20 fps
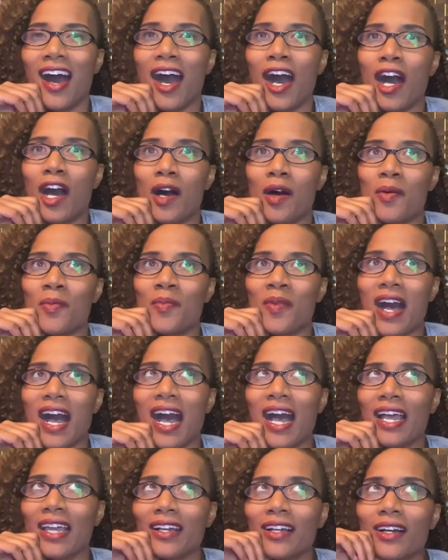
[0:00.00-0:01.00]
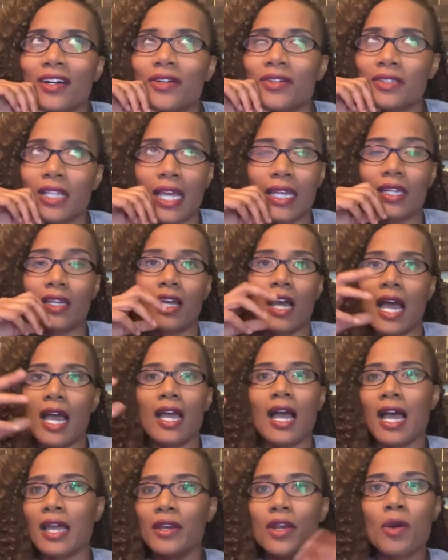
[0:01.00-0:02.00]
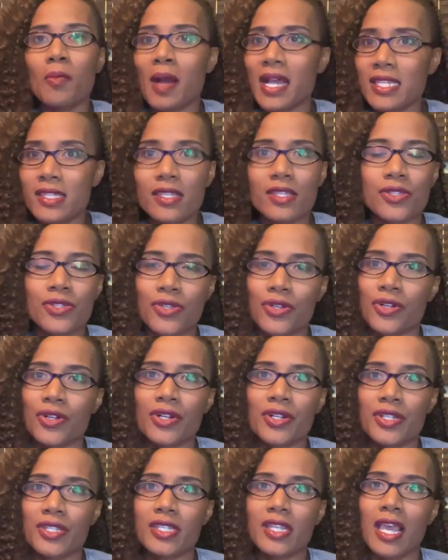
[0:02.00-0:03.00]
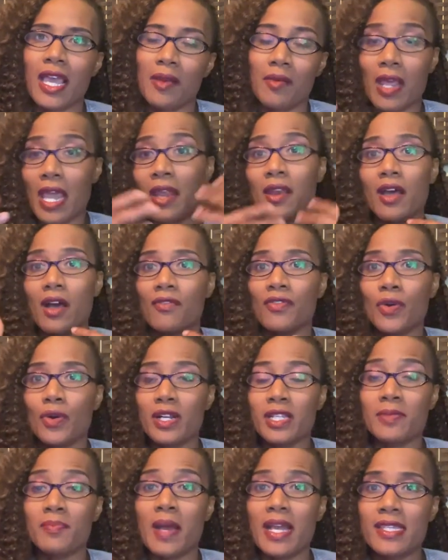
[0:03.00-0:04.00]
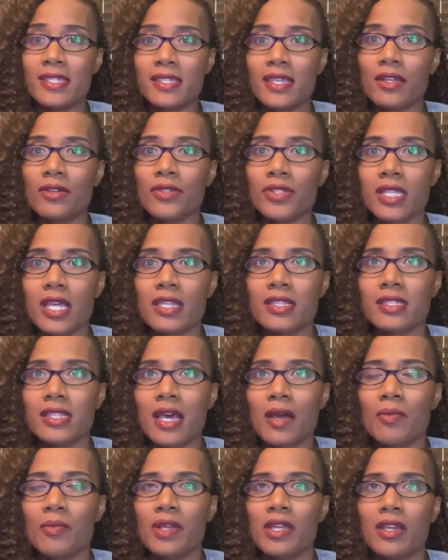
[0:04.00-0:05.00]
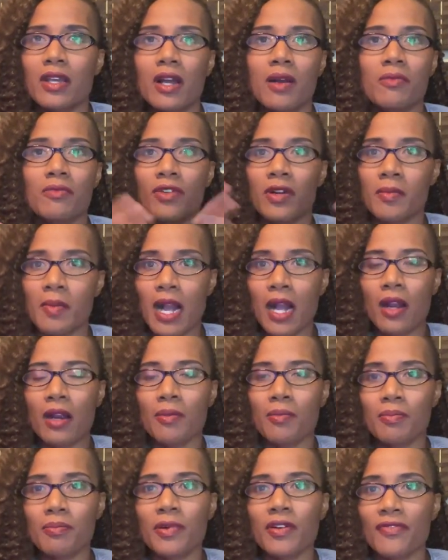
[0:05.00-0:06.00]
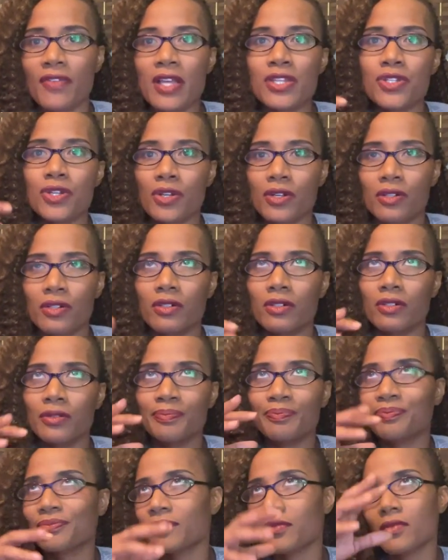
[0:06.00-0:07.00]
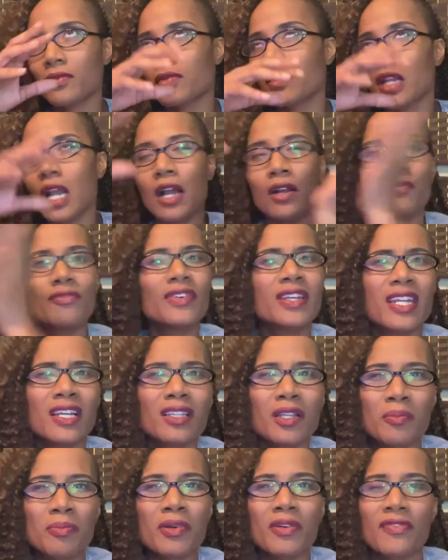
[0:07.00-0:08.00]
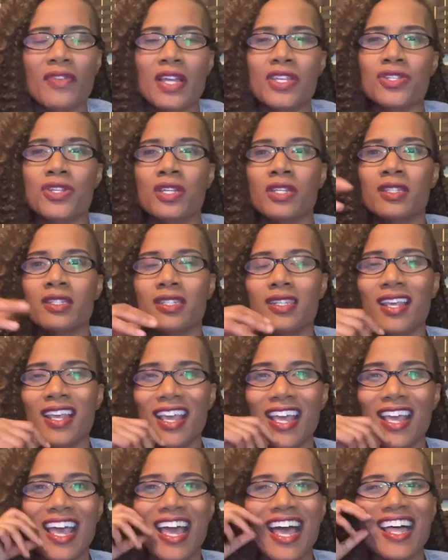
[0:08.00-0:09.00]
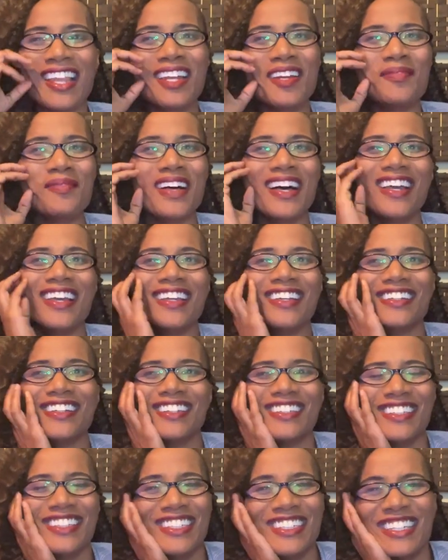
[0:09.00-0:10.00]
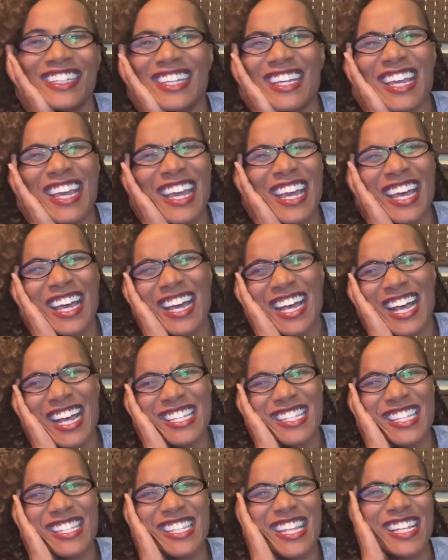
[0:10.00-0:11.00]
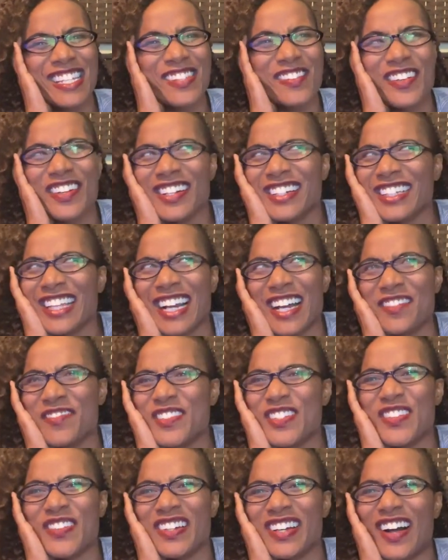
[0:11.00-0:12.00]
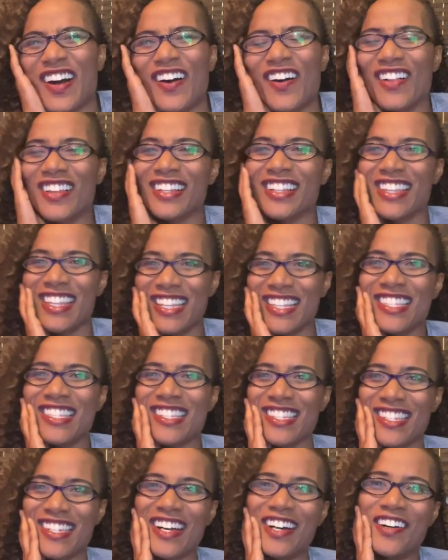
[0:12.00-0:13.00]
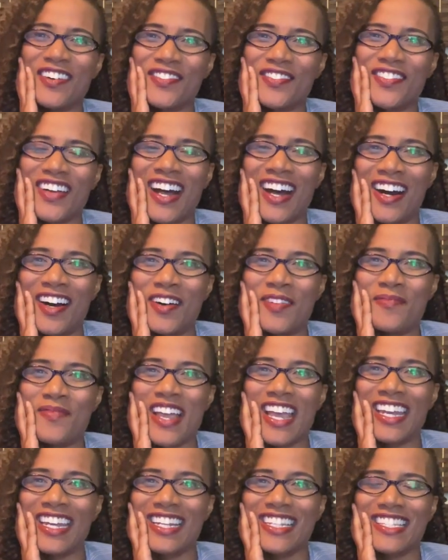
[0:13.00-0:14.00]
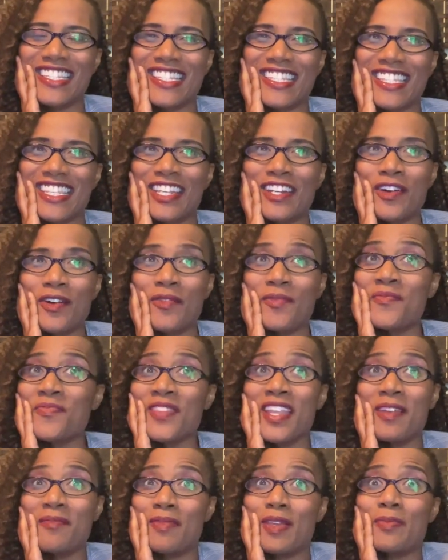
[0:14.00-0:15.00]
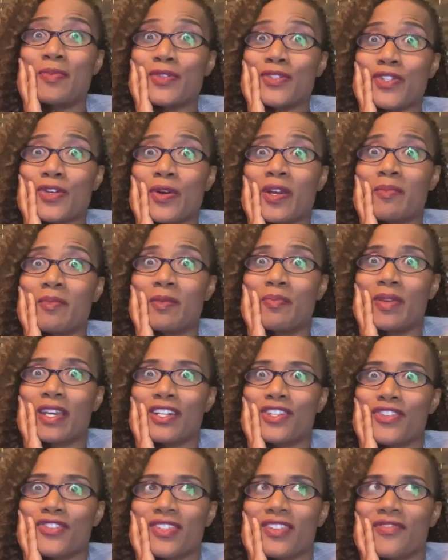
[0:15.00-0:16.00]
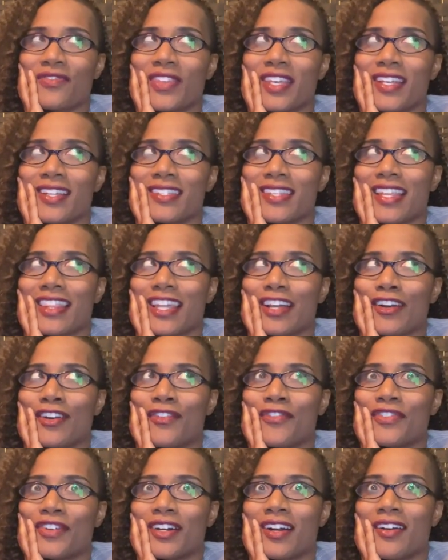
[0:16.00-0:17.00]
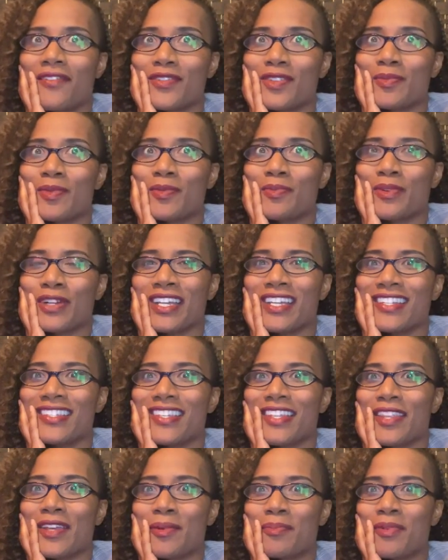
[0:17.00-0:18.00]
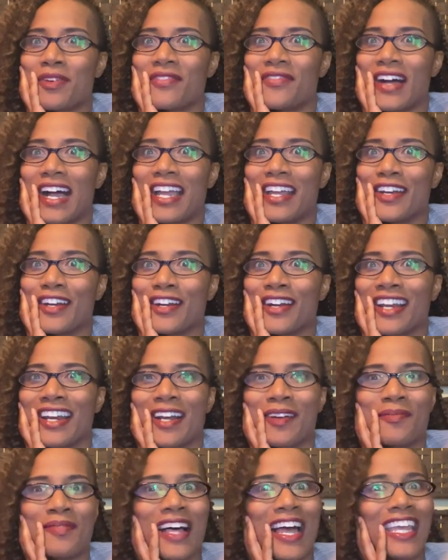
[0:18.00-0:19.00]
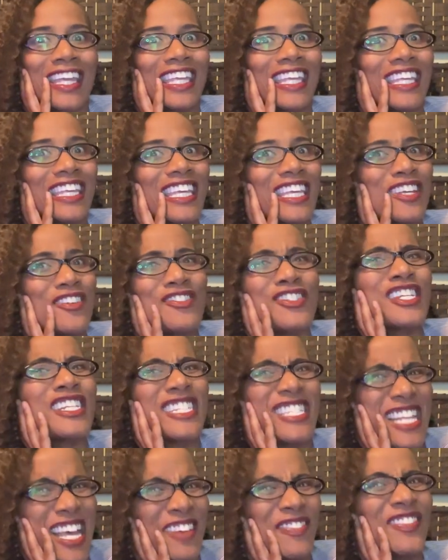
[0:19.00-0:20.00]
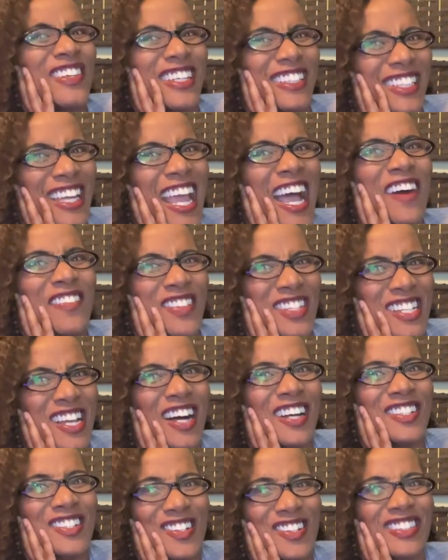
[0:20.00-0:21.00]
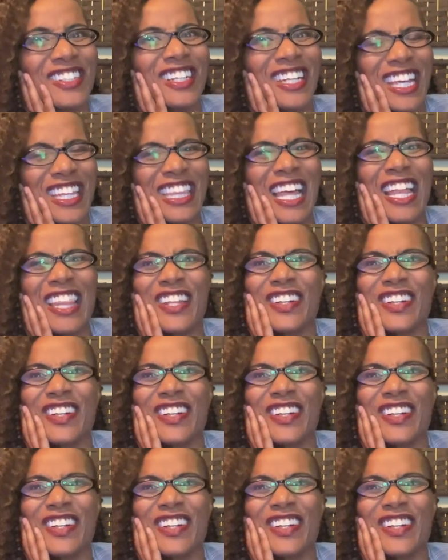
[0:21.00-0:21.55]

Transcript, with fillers: I go like, I know my sisters and of course my skill sets that we come from our professional, our vanilla professions. And I'm like, yeah, as a sex worker, like I'm doing all of this stuff. And it's, you know, people showing me pictures of things that they don't feel comfortable bringing to their provider. And I'm like, you should definitely have a doctor look at that.